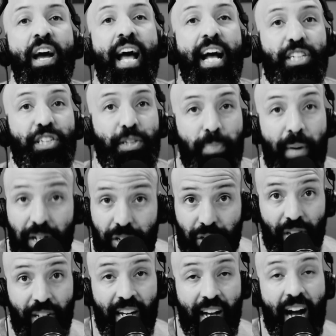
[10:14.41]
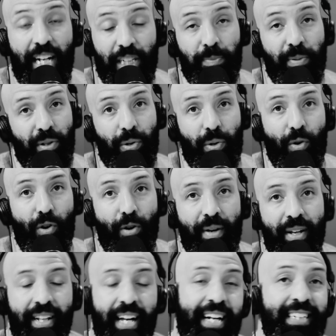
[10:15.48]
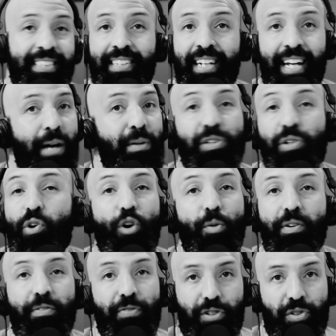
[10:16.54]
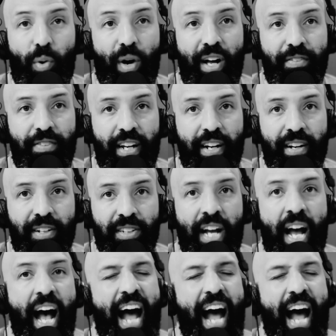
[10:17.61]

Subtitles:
Especially hospital corpsmen. Like I said, I was a corpsman for 12 years.